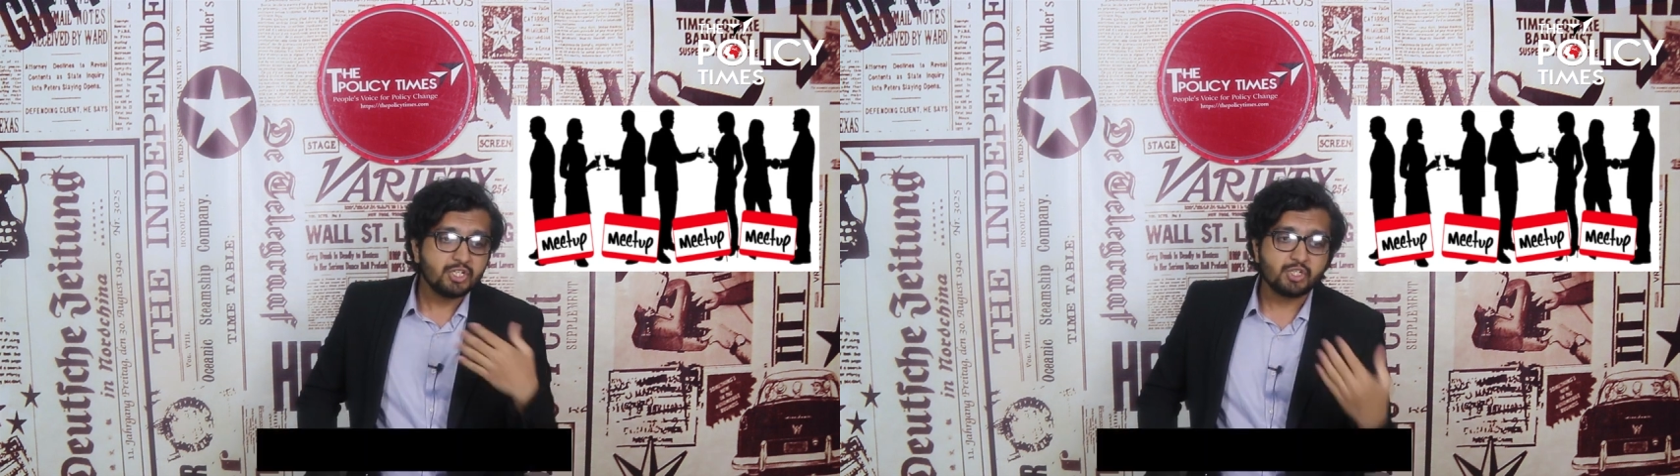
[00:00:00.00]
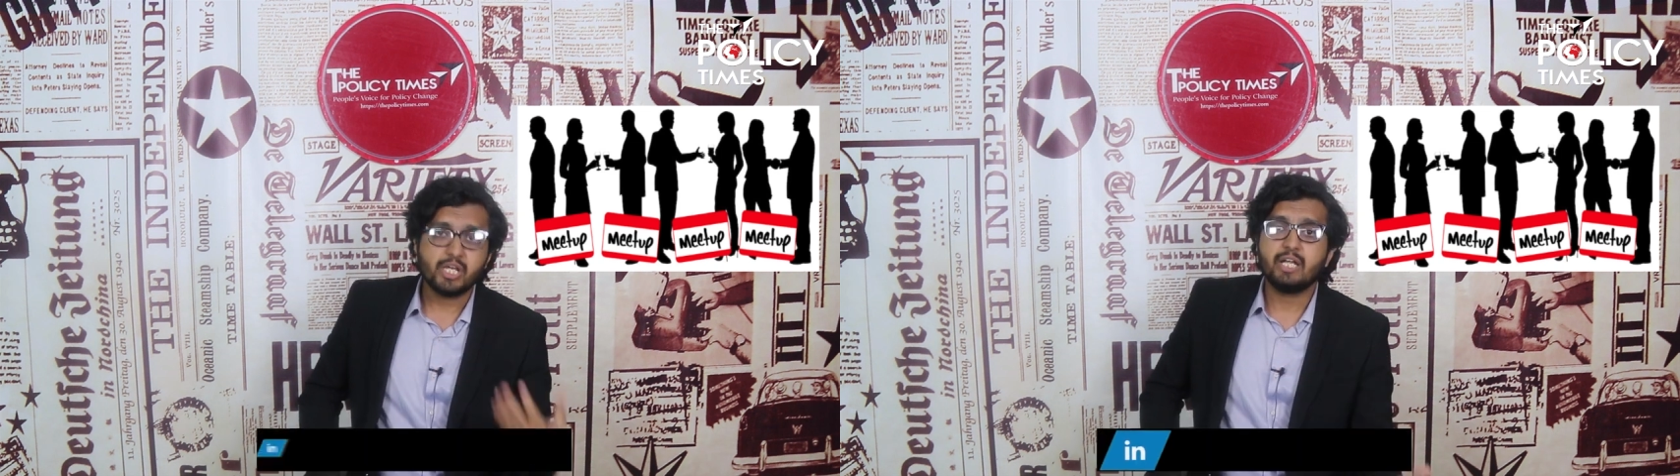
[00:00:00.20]

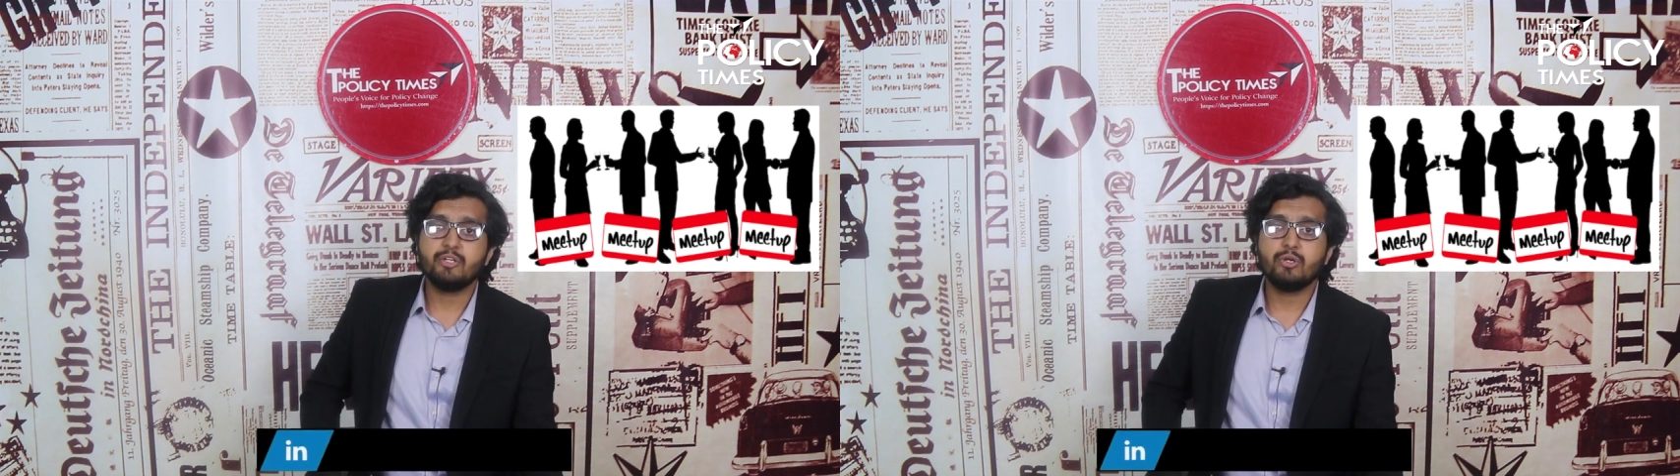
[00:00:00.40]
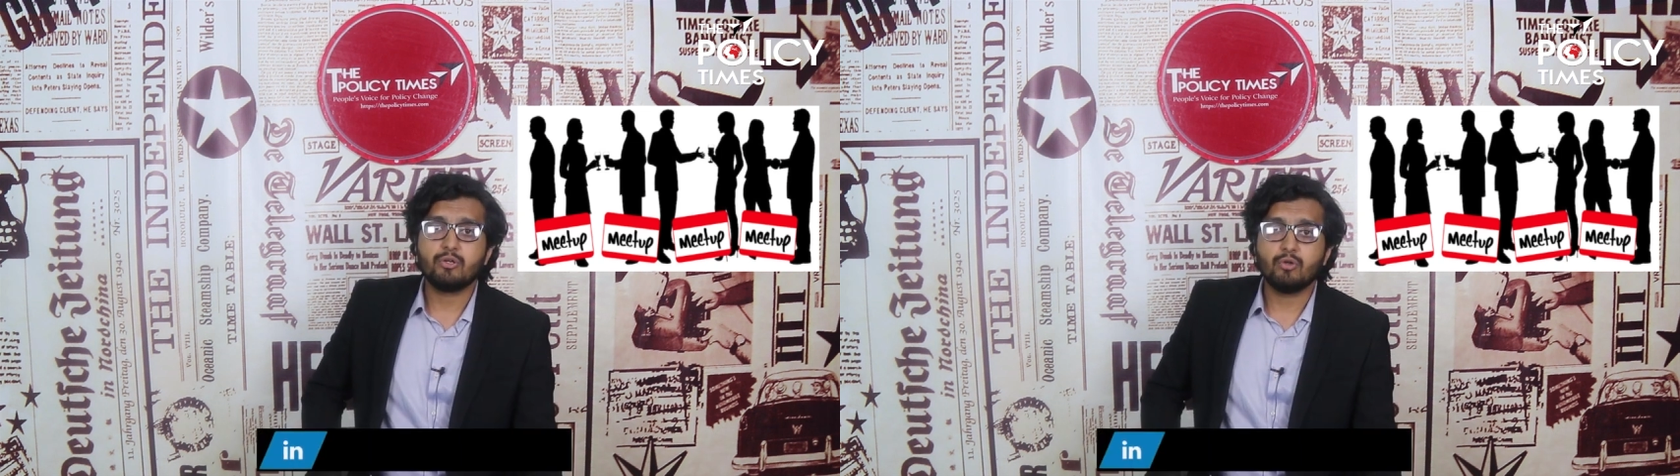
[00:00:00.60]
share
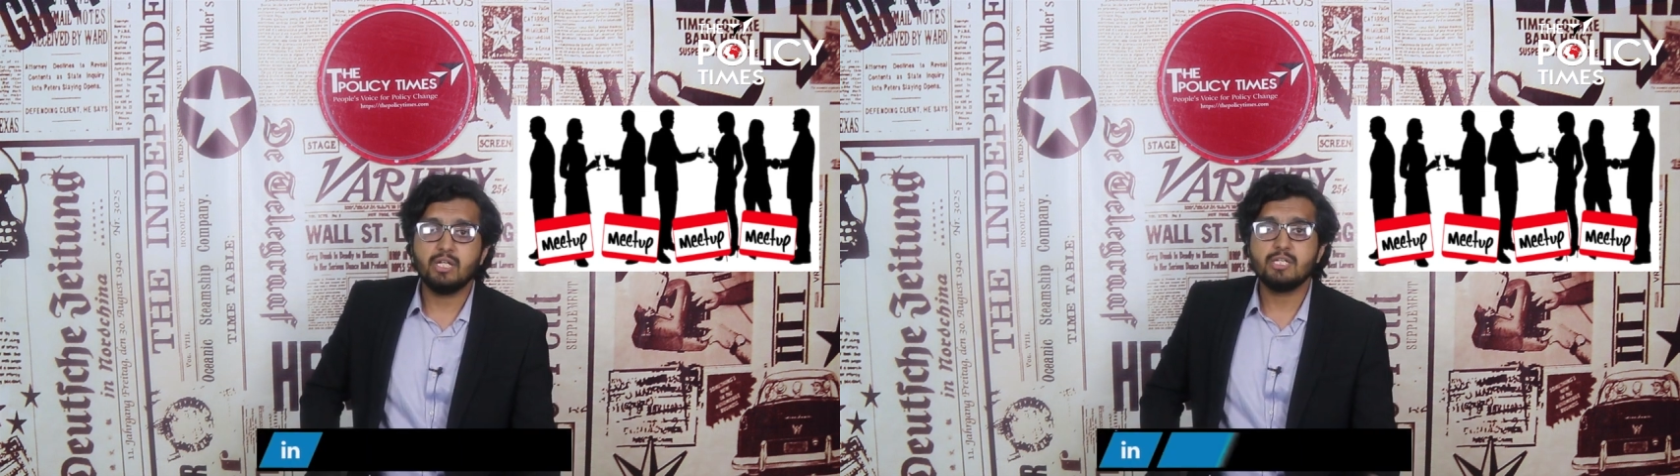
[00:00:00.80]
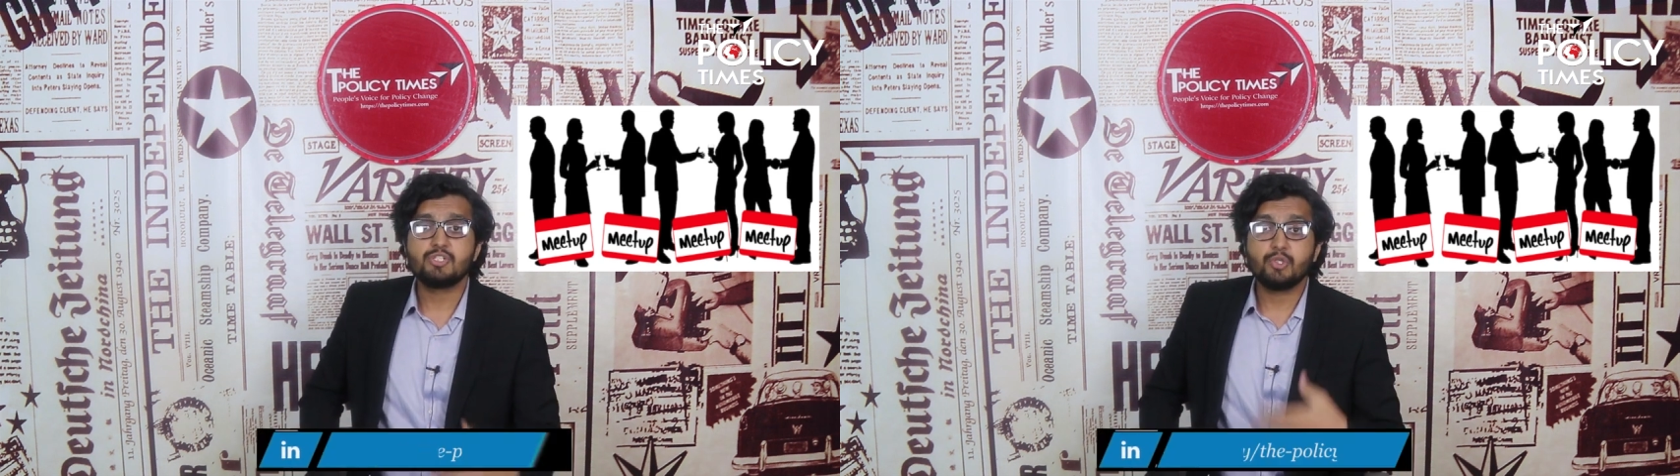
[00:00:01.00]
your
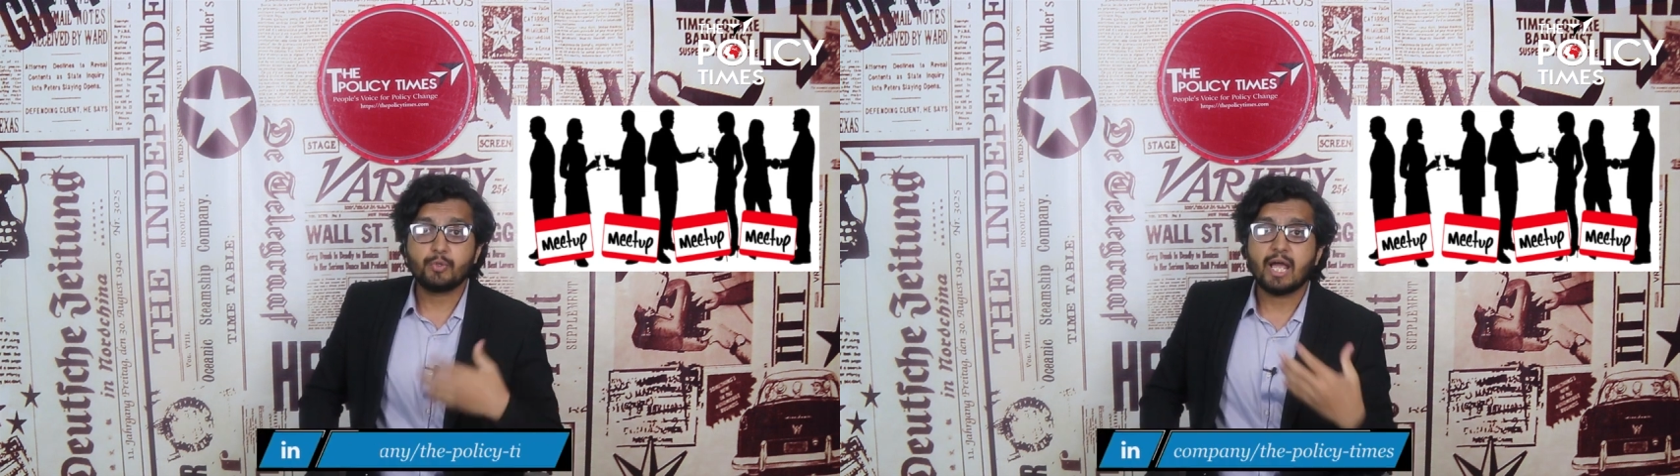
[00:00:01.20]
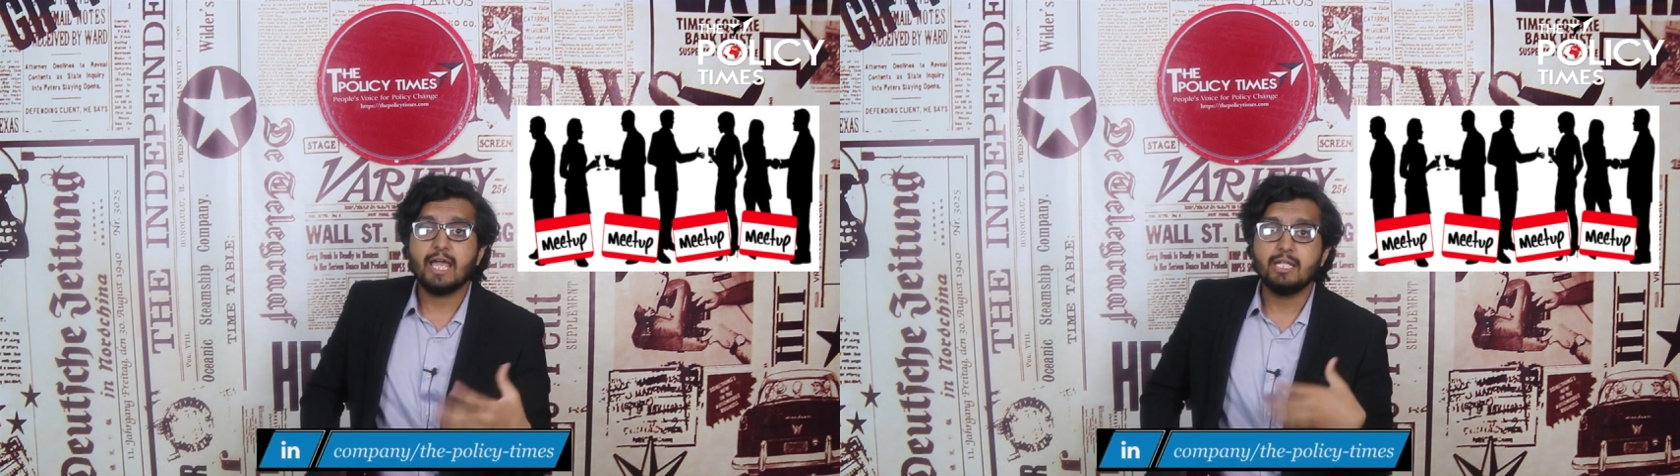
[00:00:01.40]
knowledge
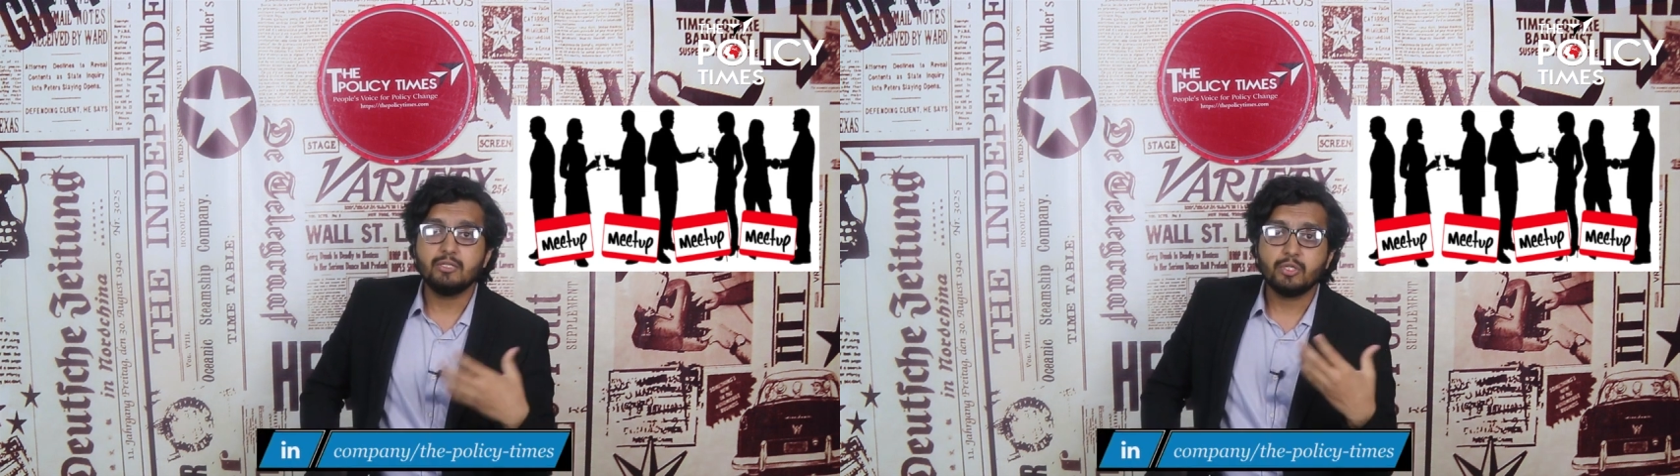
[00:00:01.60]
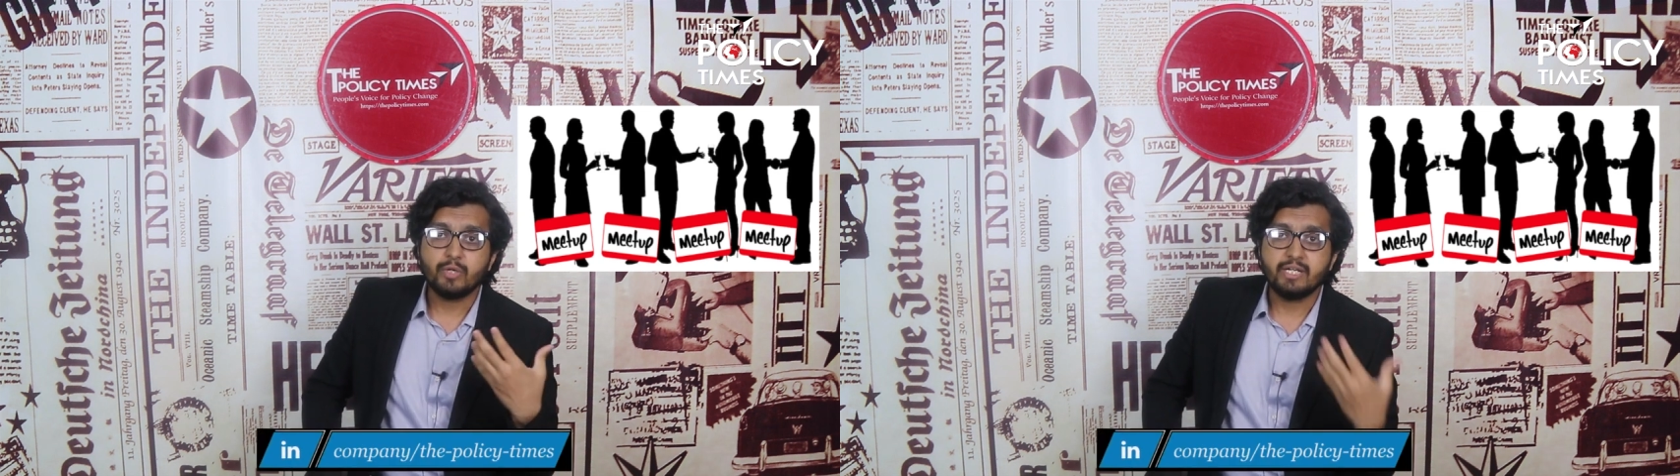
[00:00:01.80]
try
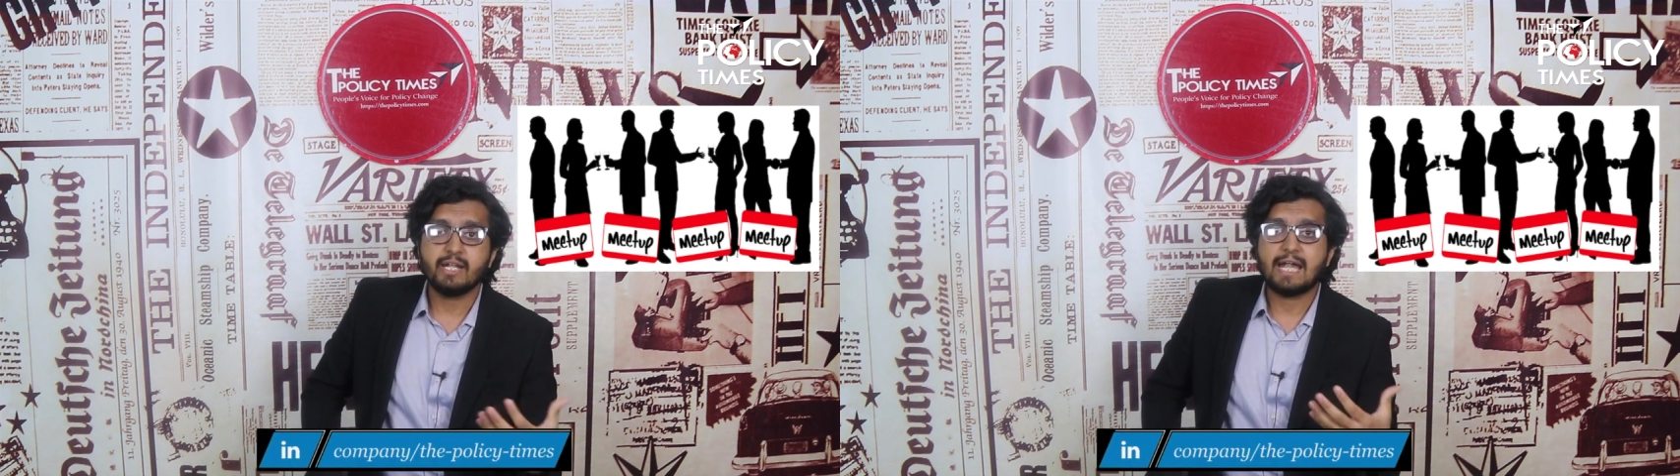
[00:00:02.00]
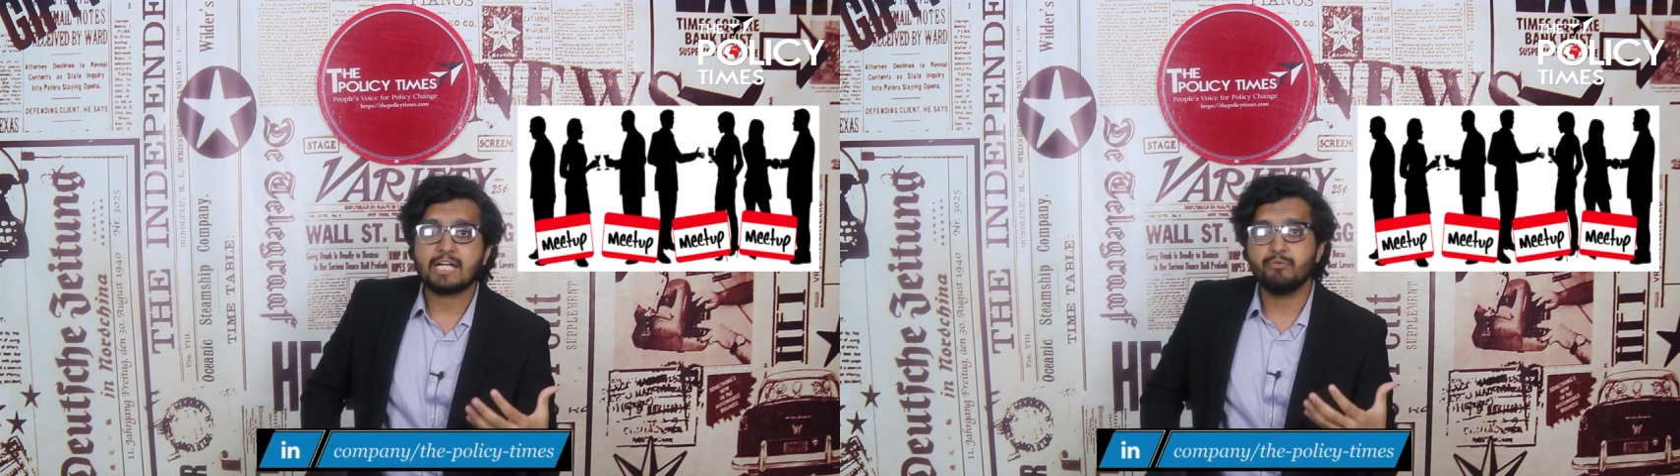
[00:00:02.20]
and you know
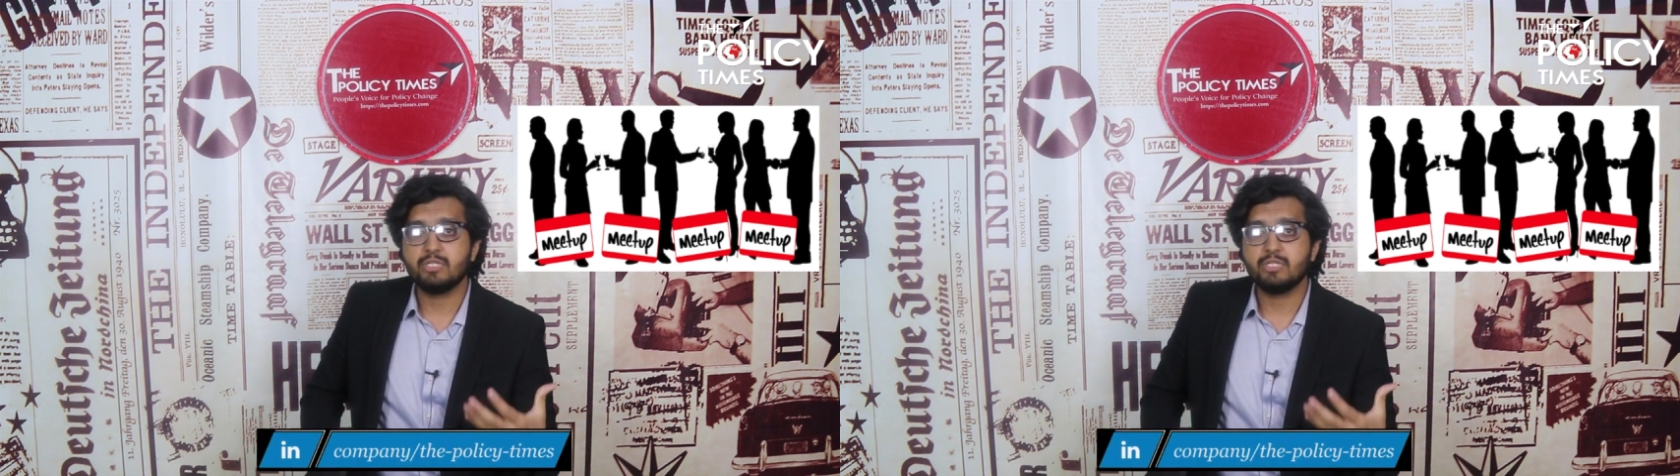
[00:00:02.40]
interact